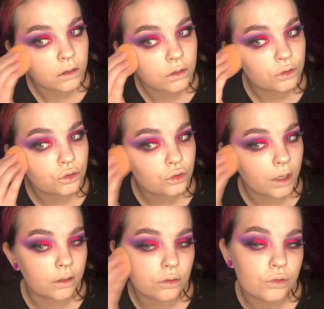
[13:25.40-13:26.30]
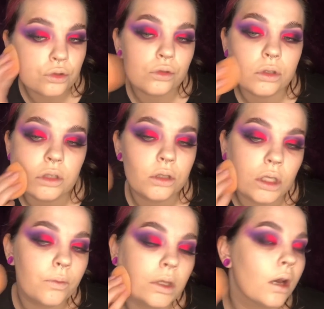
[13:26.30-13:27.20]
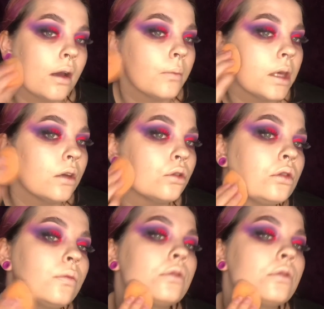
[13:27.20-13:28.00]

Just trying not to disturb the eye makeup.